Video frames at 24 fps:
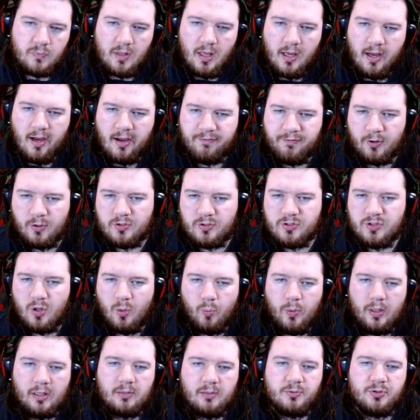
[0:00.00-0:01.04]
Hi folks,
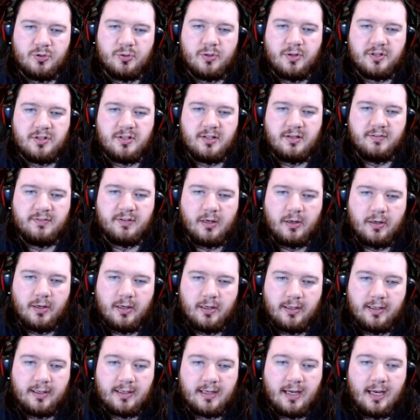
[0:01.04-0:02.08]
welcome to another dev diary,
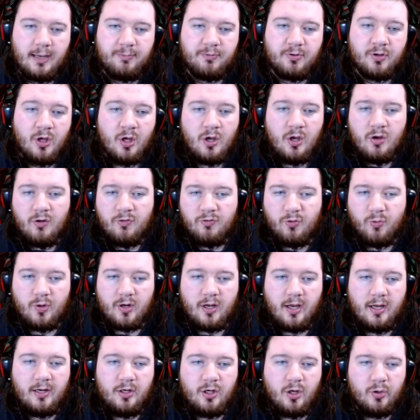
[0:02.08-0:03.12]
and get hyped for what
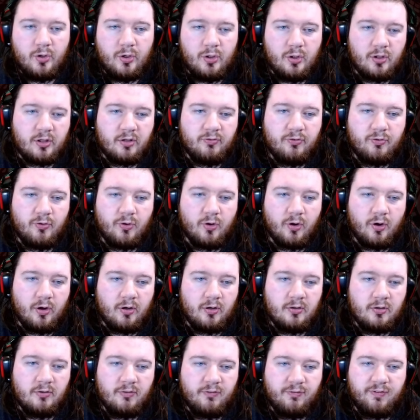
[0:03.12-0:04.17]
I know you're looking for:
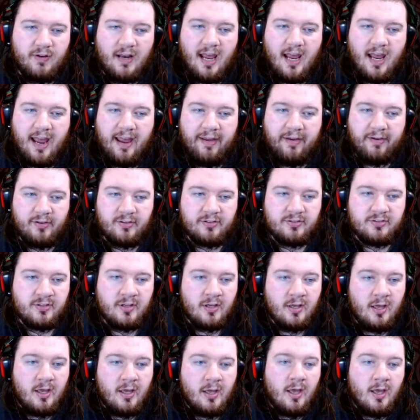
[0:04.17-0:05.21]
flags.
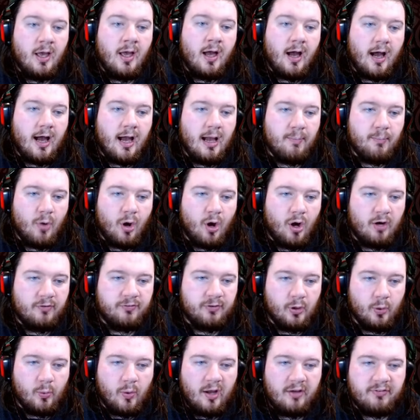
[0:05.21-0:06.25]
I'm
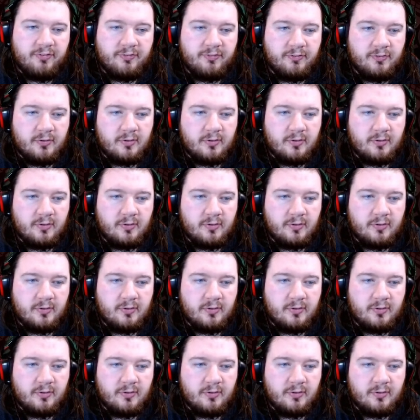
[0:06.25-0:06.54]
Offaloof,